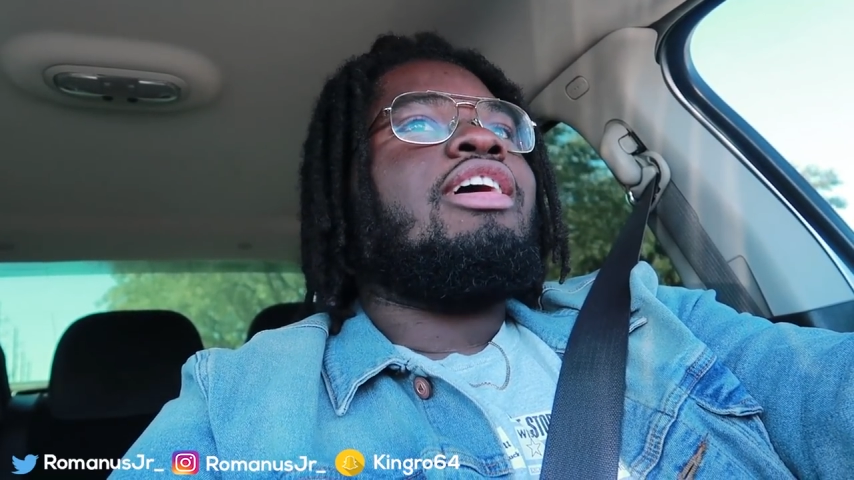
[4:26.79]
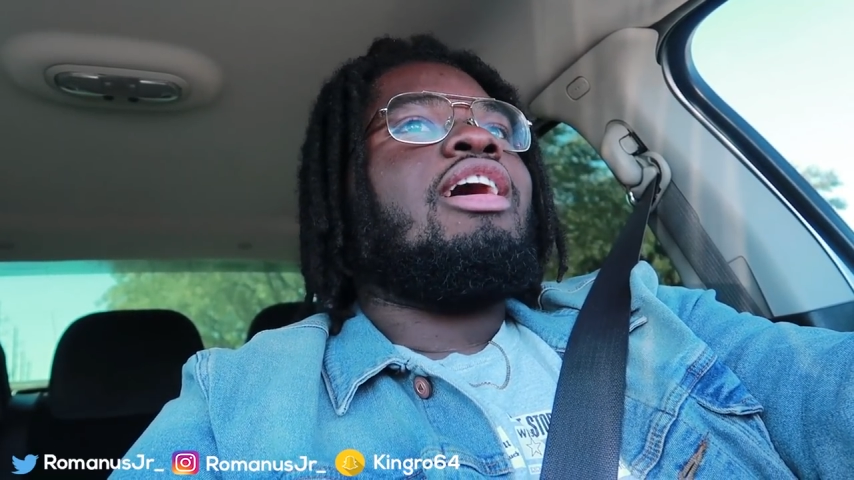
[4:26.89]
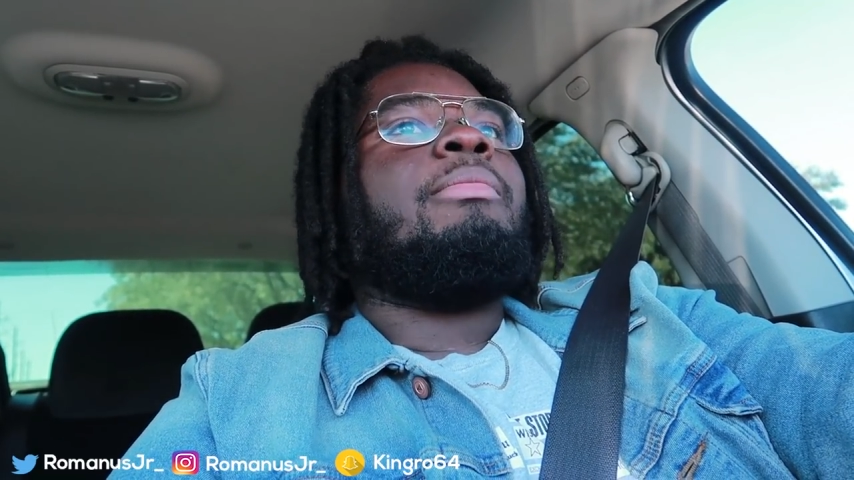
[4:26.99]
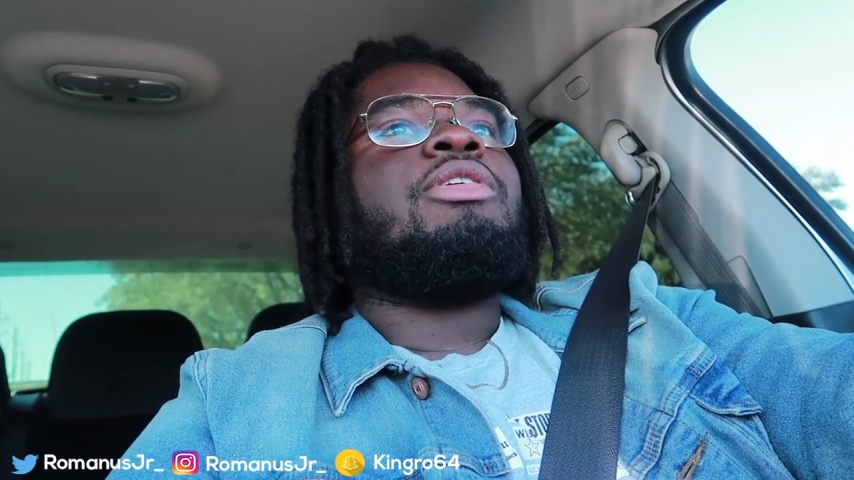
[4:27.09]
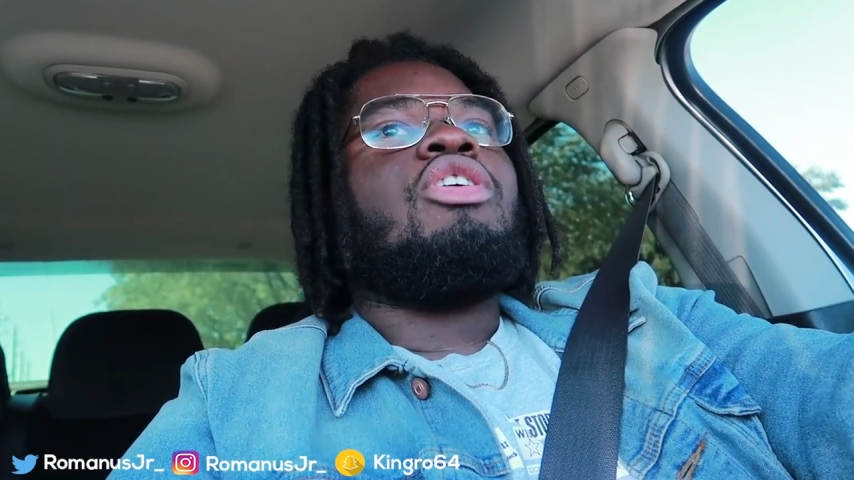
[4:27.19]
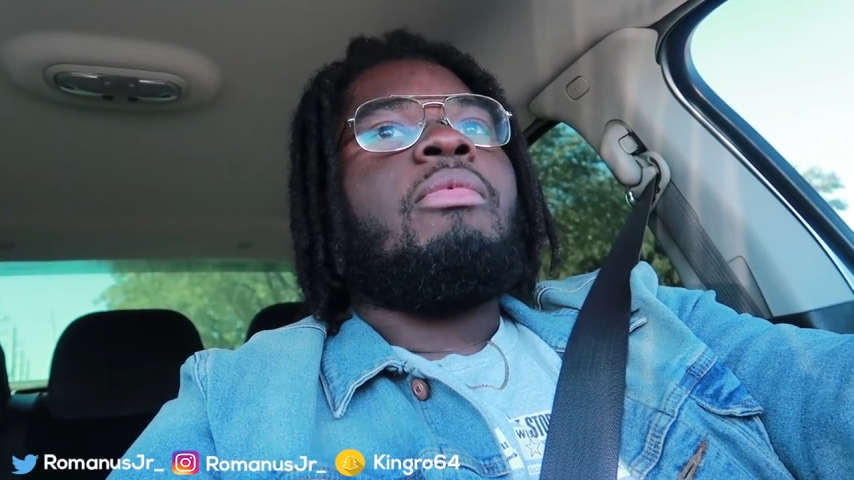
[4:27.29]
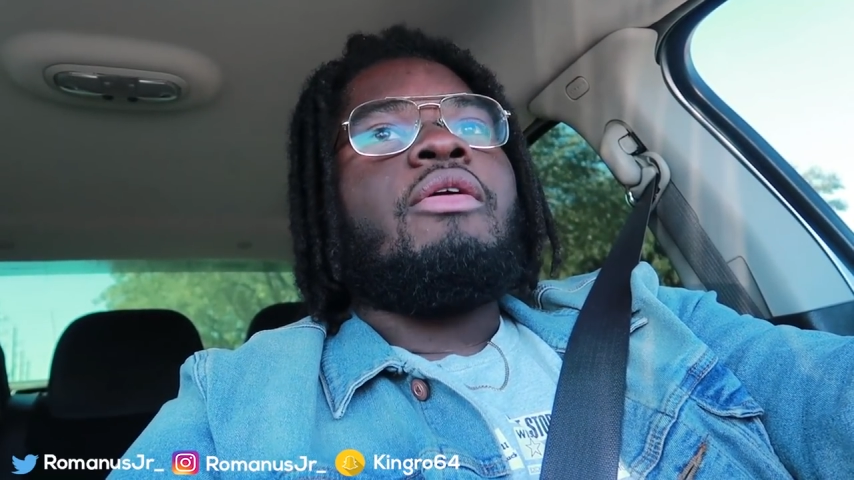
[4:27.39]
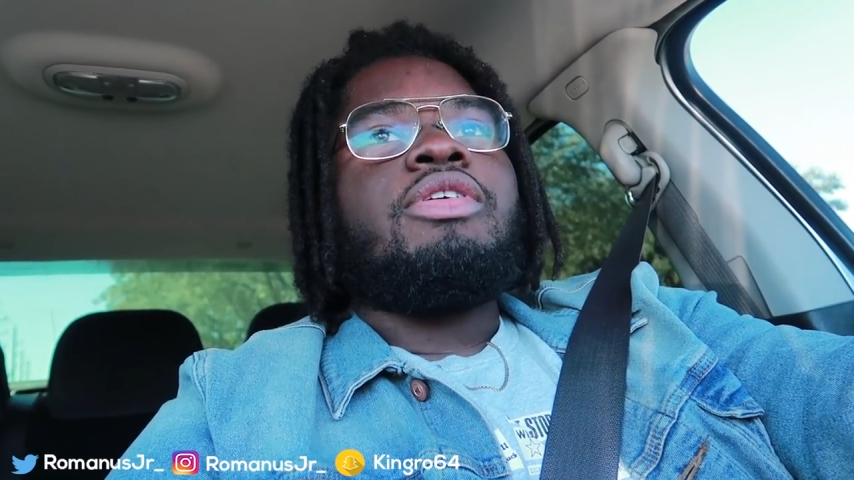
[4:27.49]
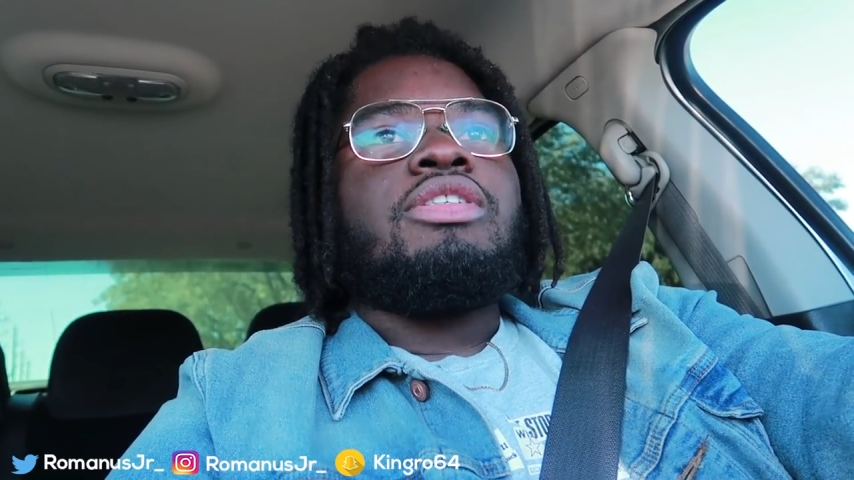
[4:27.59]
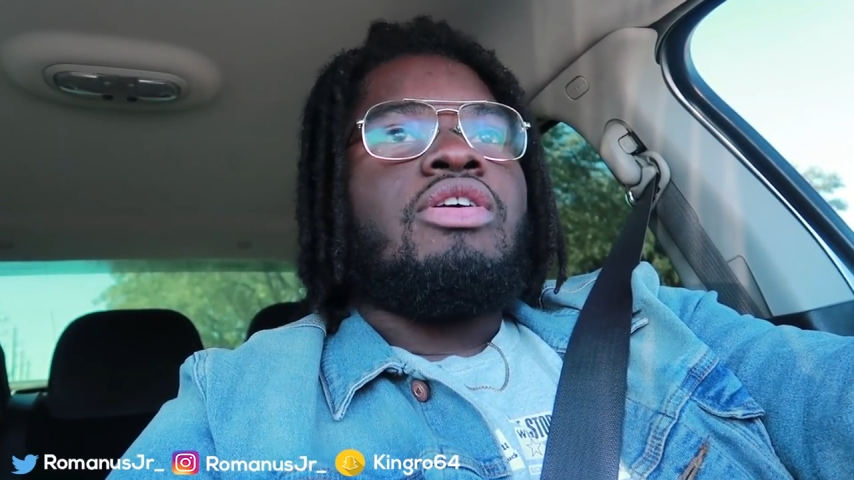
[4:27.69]
I'm gonna show
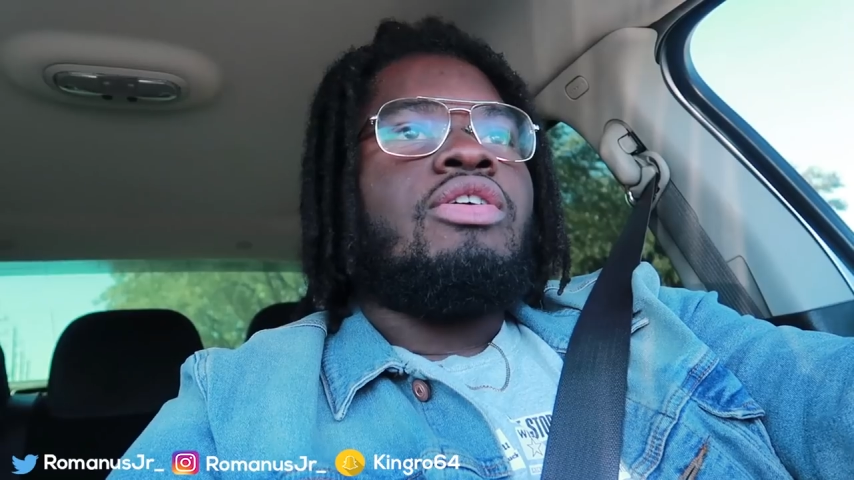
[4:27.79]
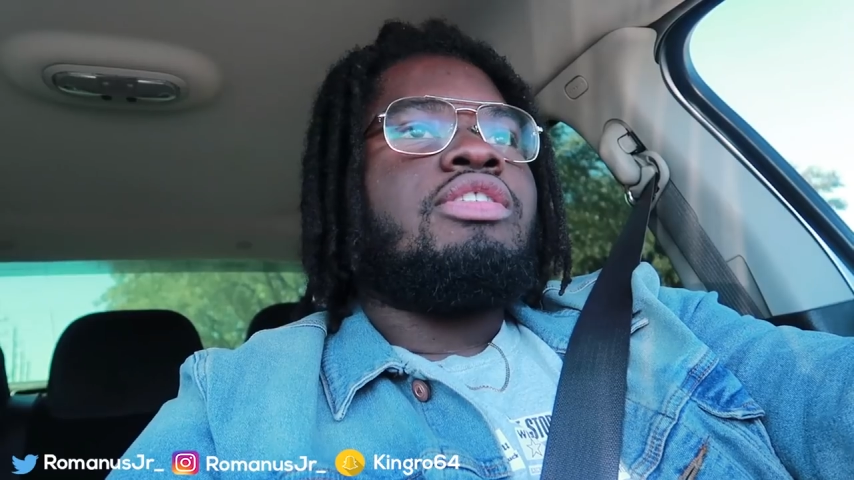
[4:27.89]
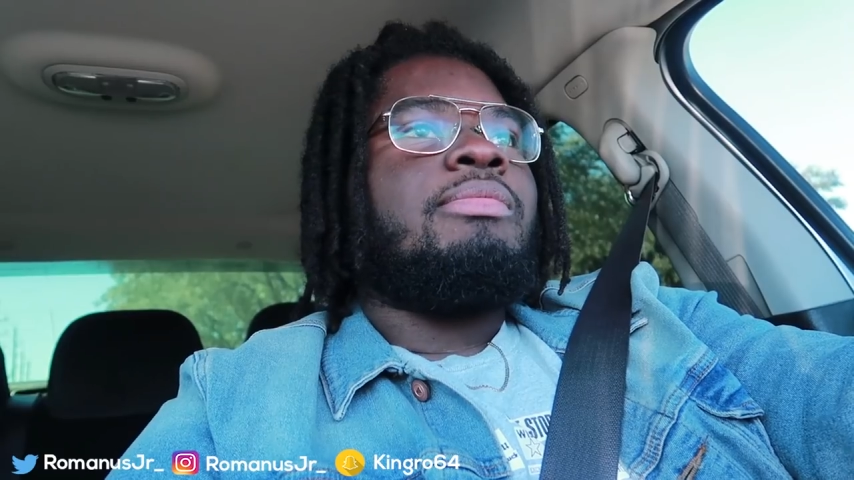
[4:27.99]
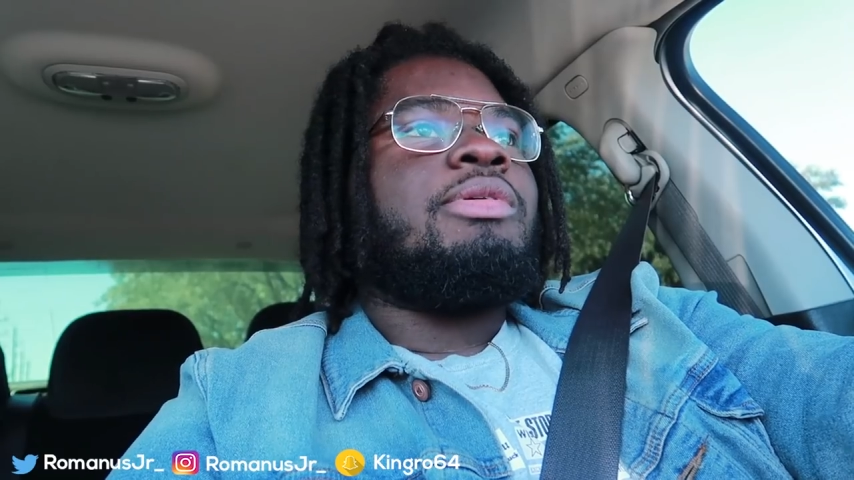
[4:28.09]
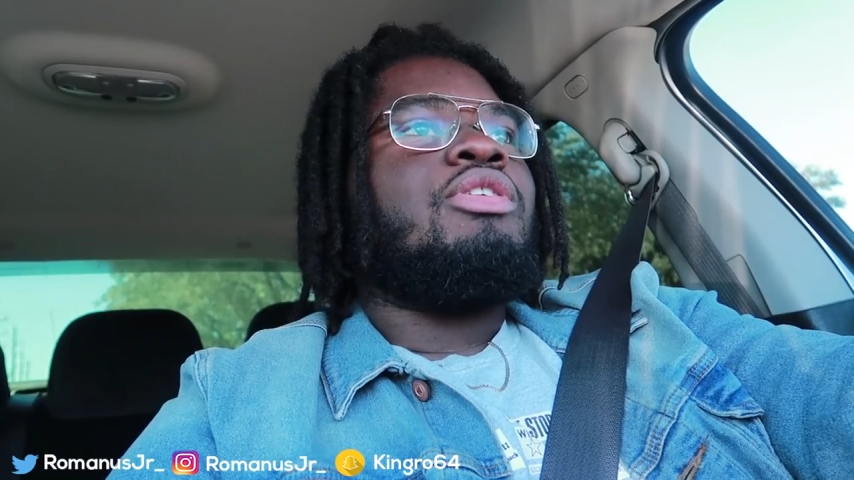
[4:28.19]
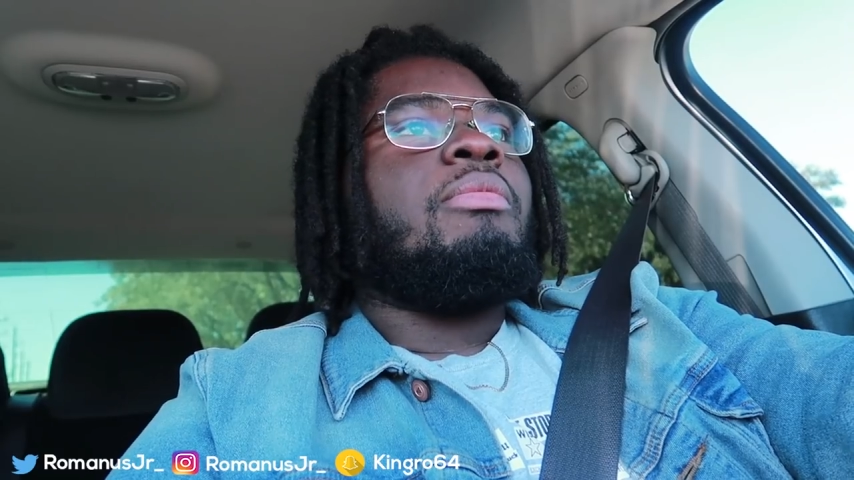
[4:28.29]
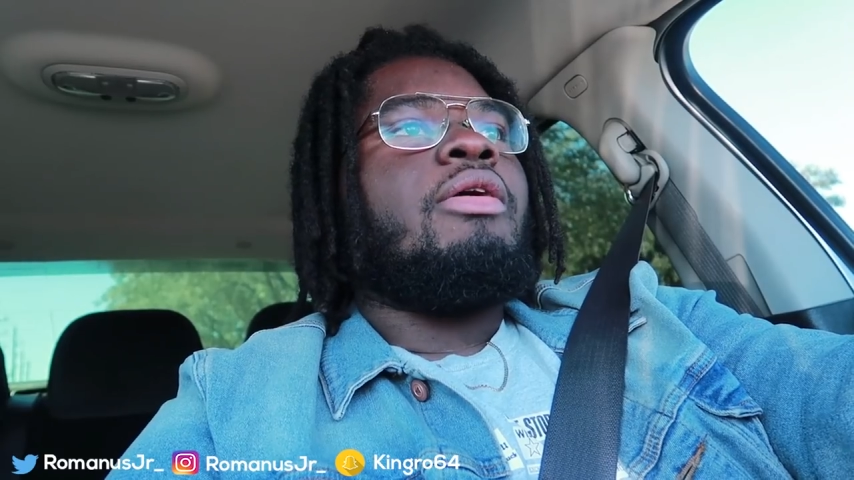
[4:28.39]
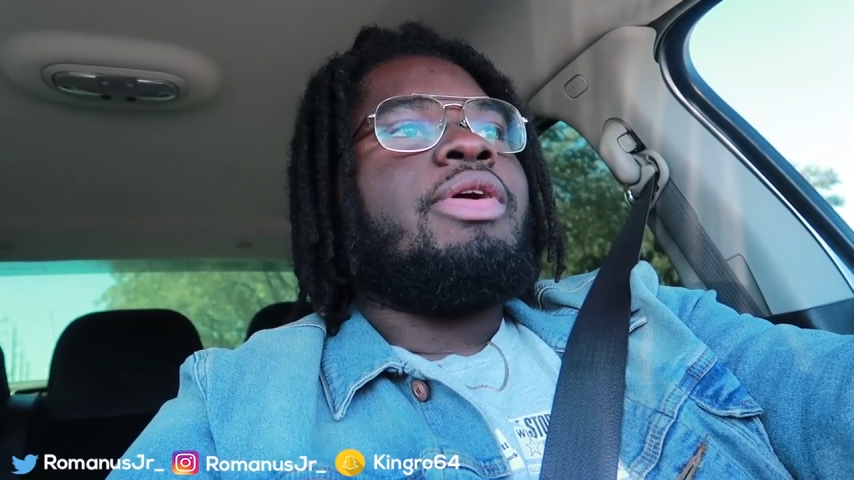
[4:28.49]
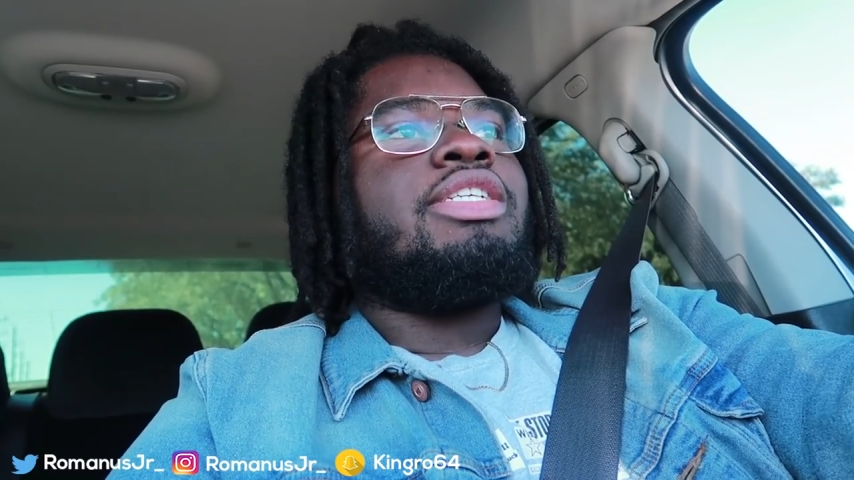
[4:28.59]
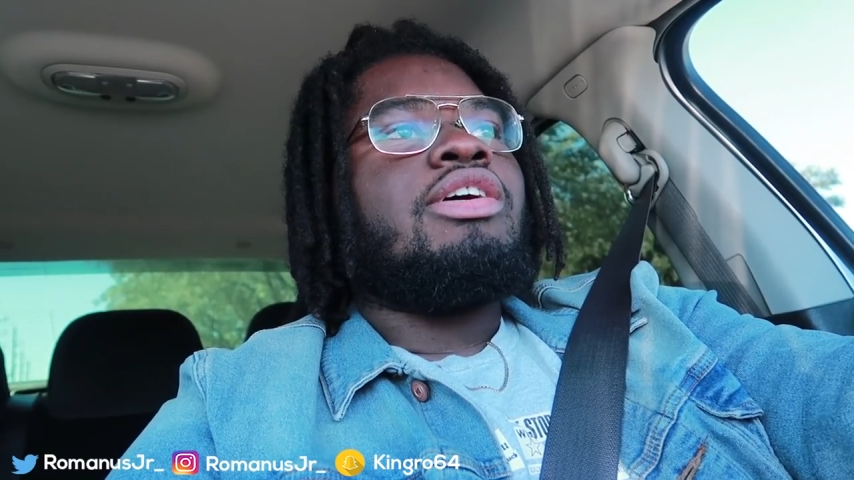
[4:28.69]
my results. I'm gonna do
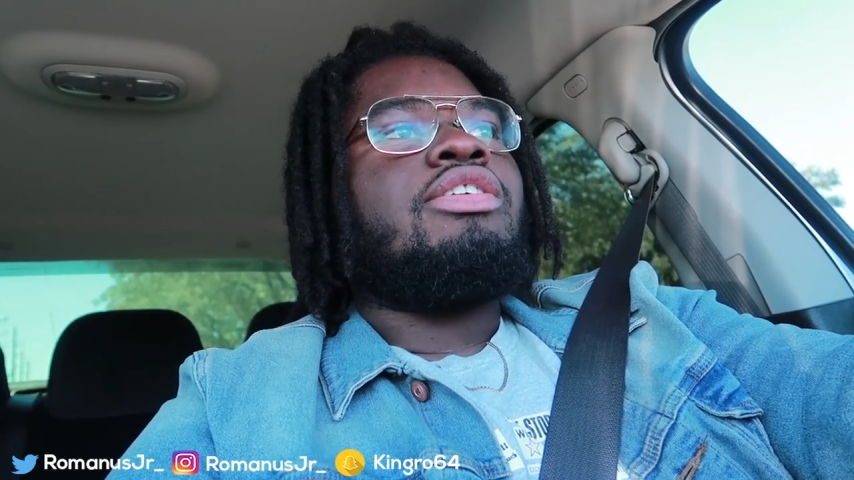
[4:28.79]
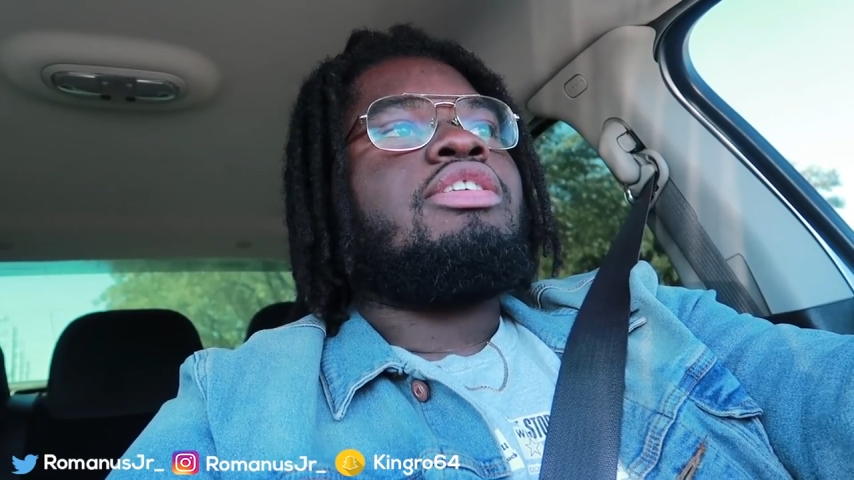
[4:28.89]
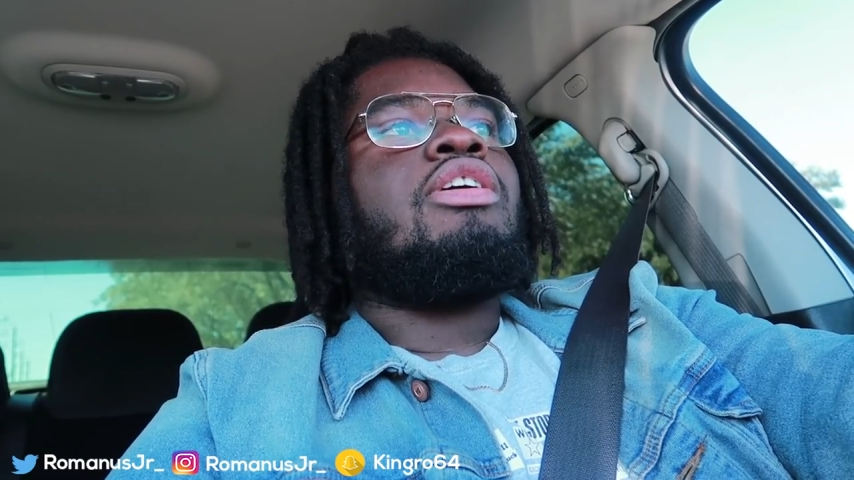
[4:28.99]
my research.